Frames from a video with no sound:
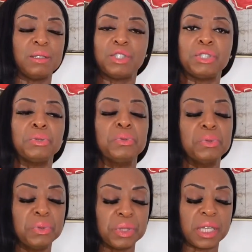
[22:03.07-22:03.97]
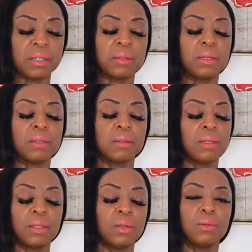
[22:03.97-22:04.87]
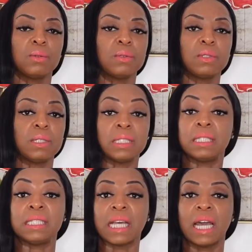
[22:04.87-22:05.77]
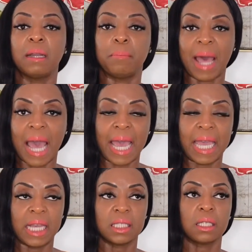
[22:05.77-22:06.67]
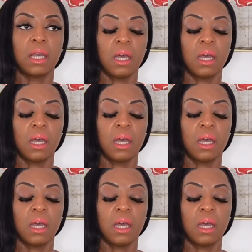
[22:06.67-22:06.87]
shoes and, you know, designer bags.